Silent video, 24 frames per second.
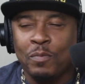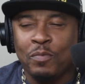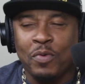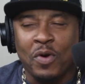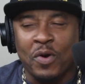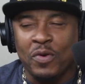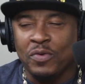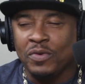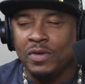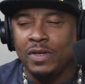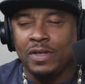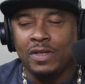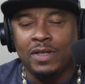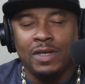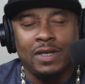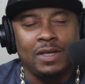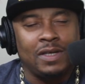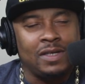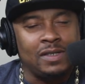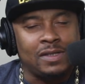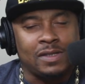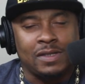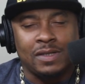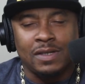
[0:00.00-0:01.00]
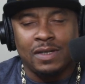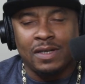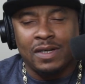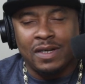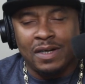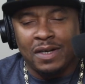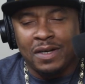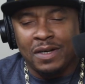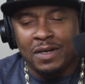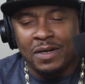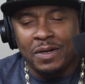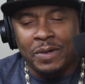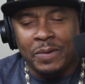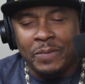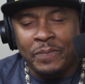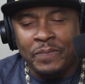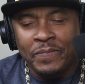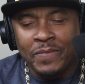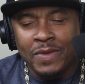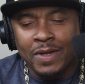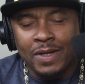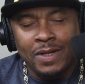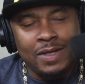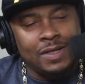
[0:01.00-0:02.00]
pertinent things to
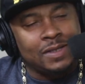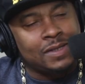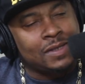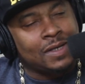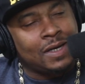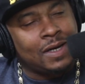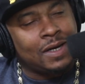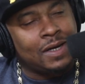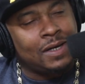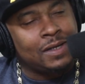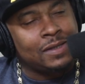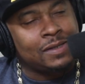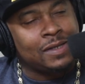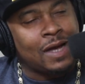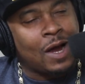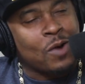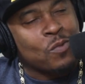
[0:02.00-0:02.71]
discuss.